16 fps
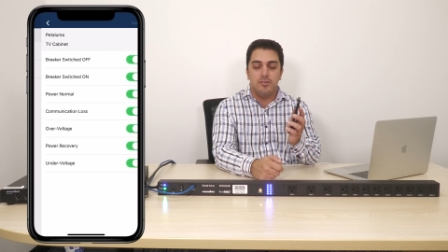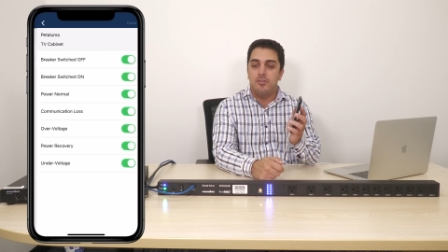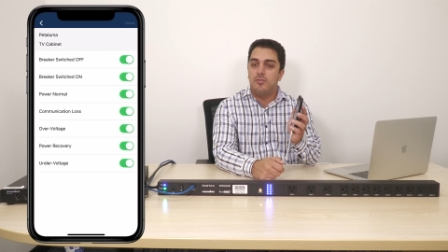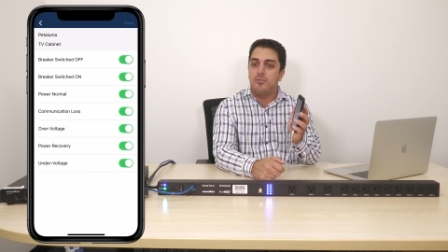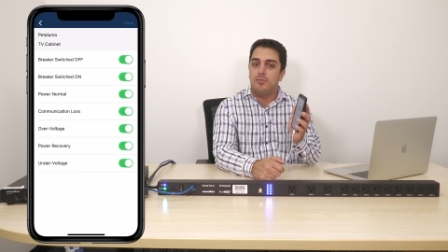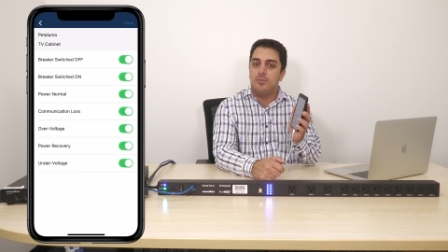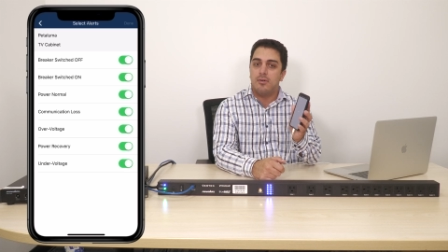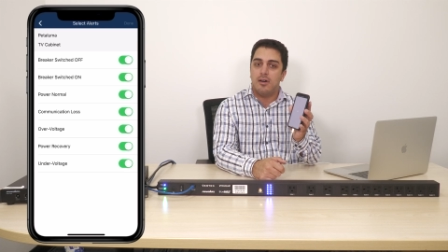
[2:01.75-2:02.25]

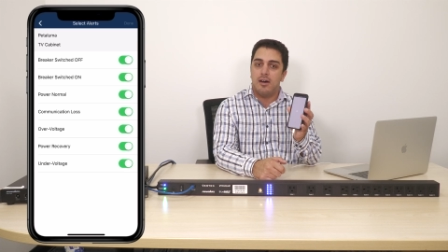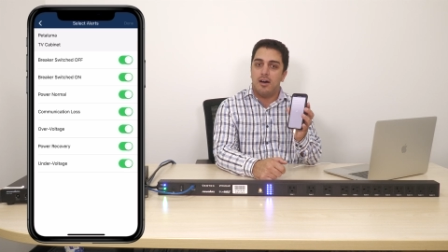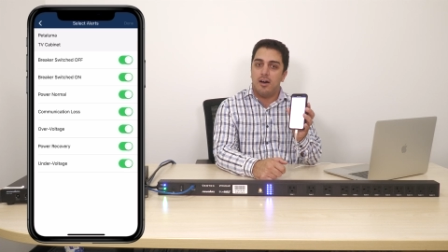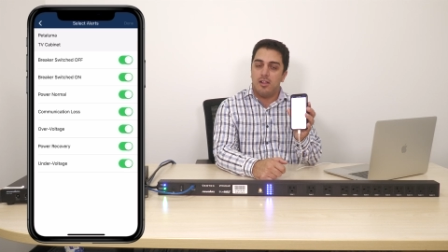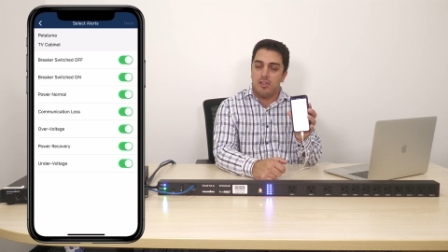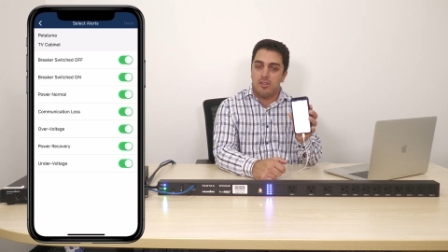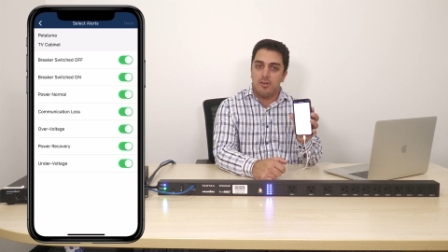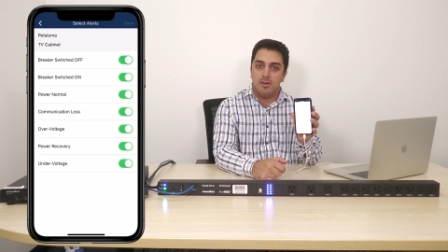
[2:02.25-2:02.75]
new uh,
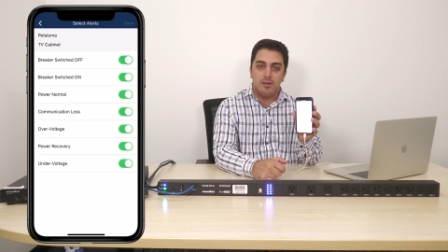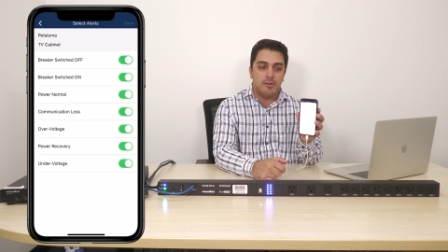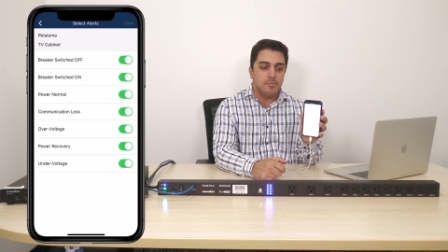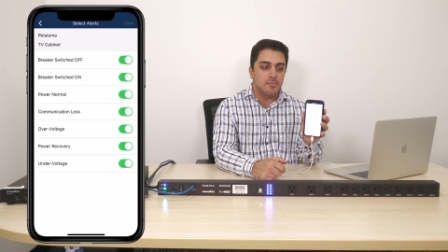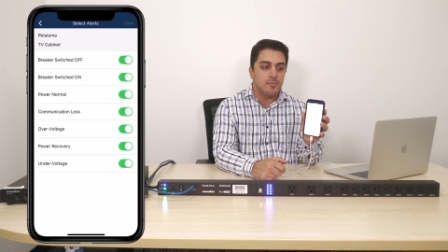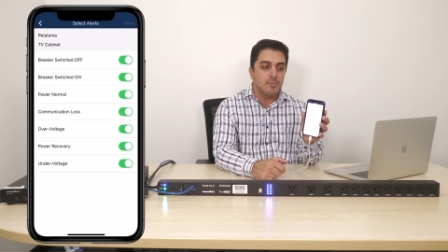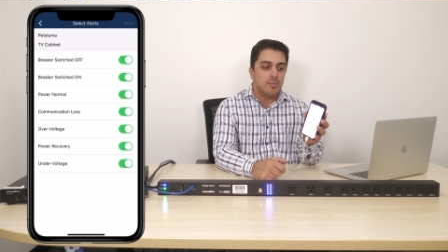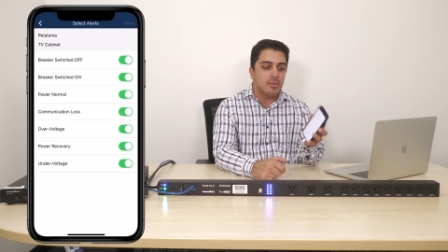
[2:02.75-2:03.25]

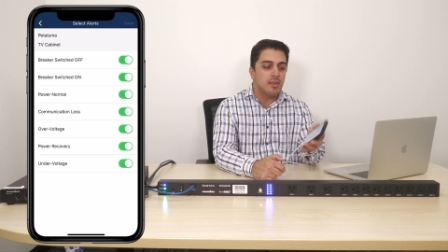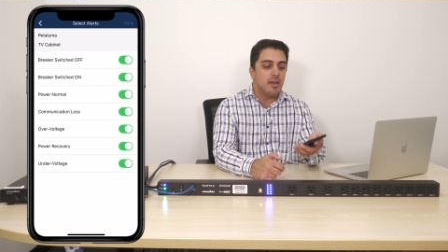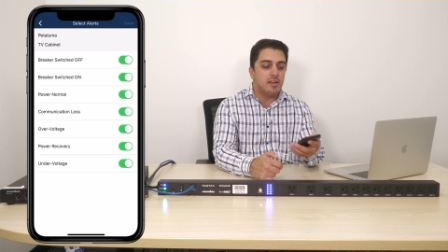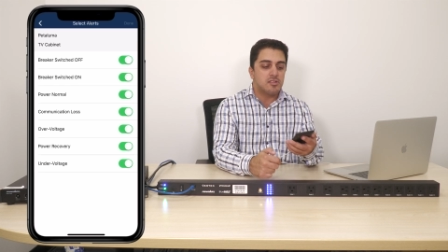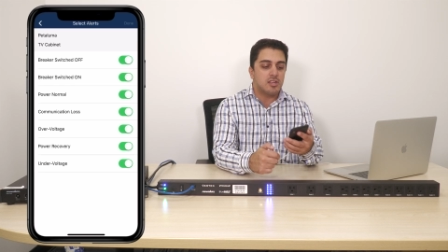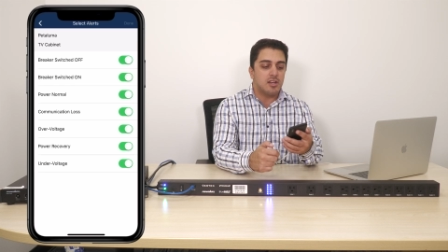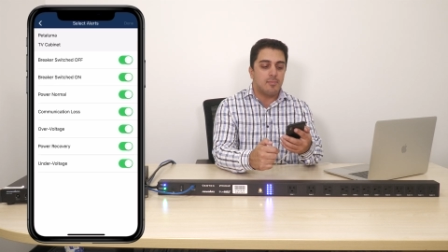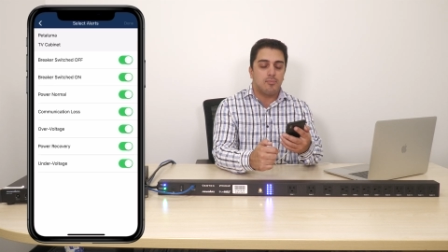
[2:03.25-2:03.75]
alert.
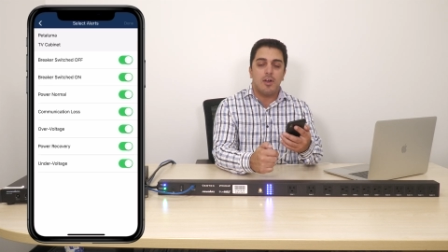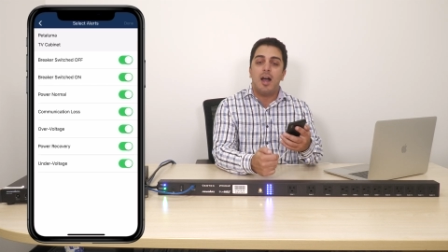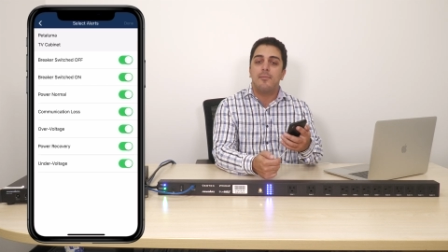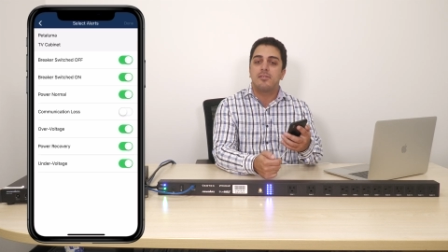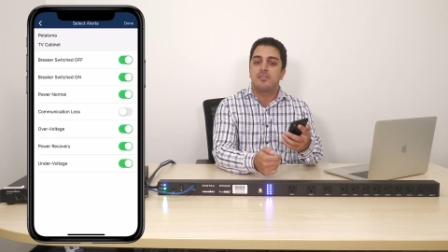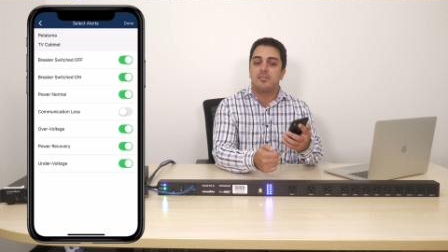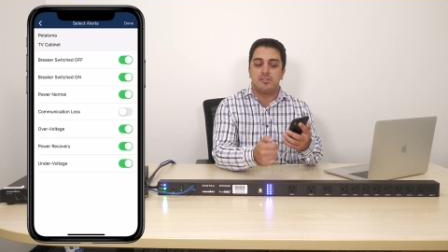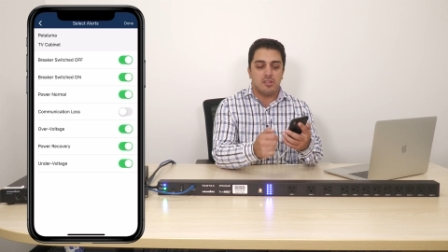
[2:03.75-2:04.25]
It's gonna
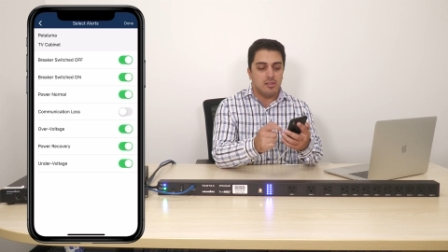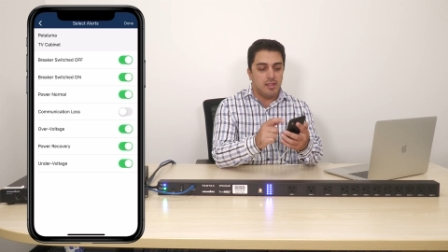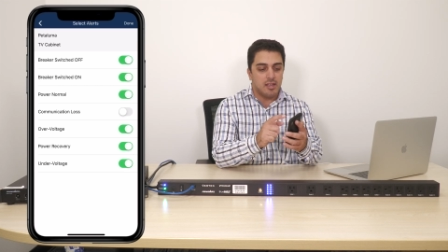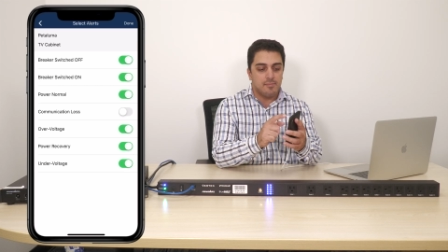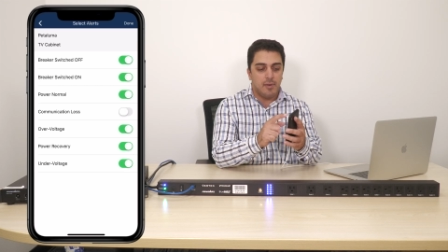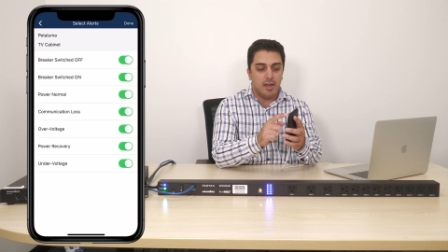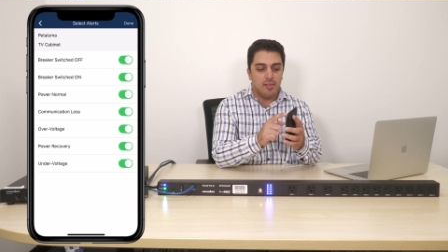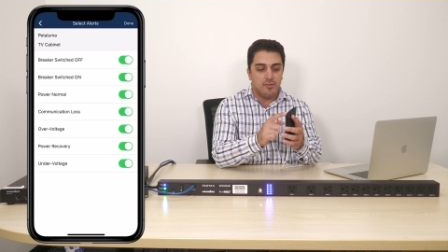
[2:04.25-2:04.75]
prompt me to
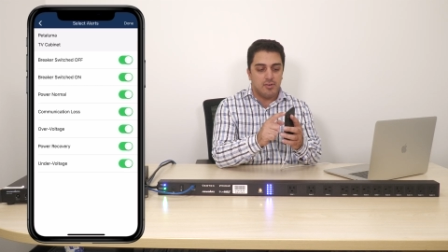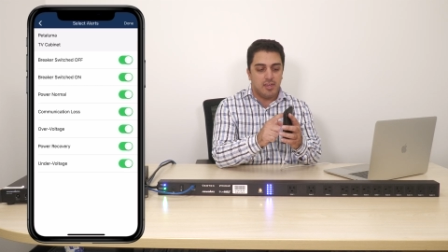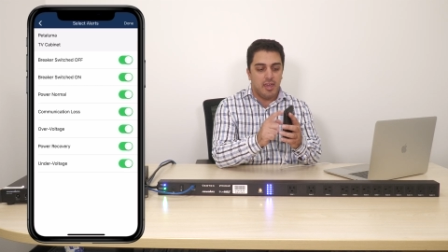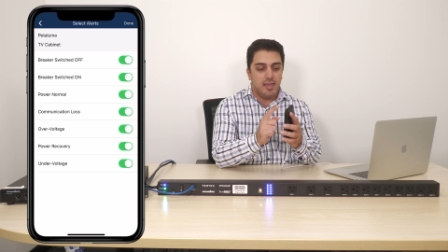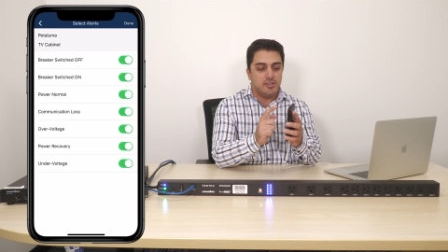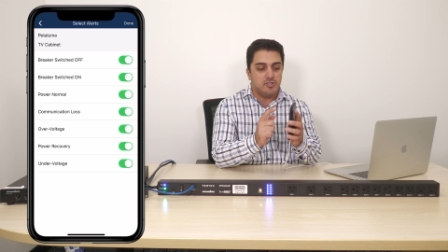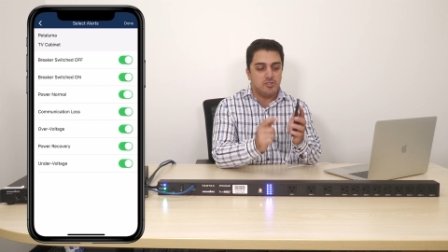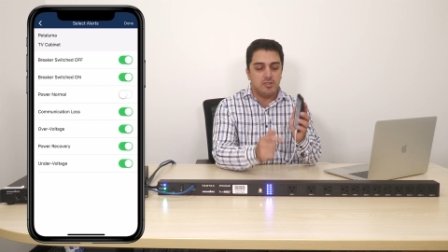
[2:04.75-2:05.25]
select my
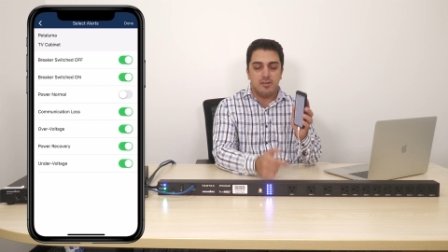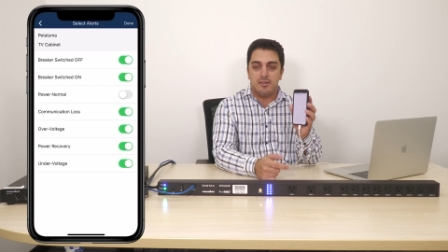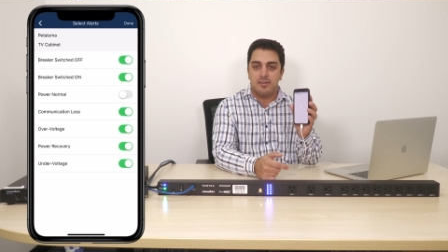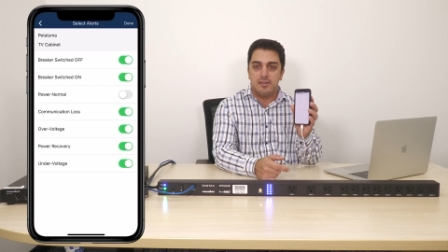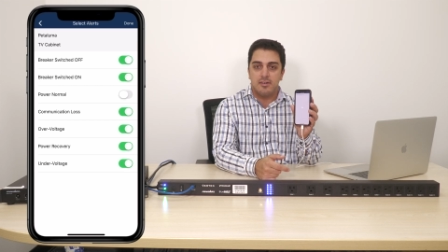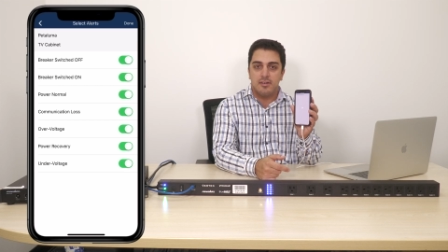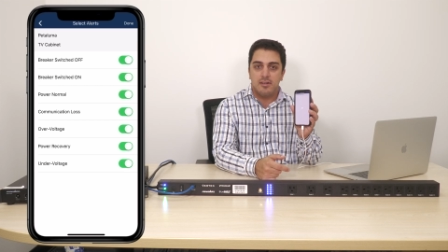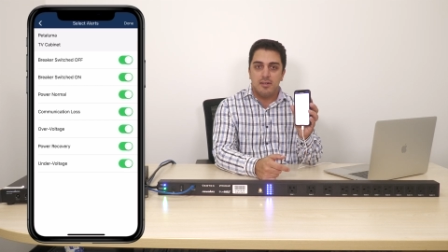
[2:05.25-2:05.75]

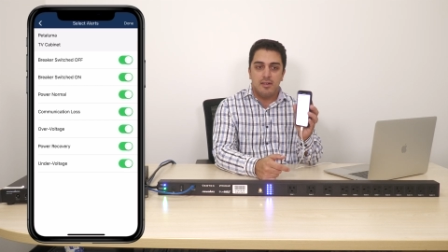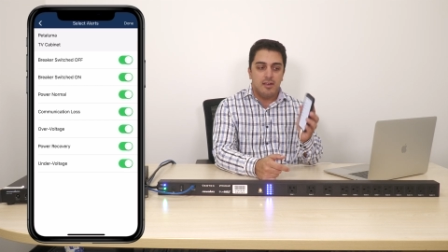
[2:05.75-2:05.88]
location.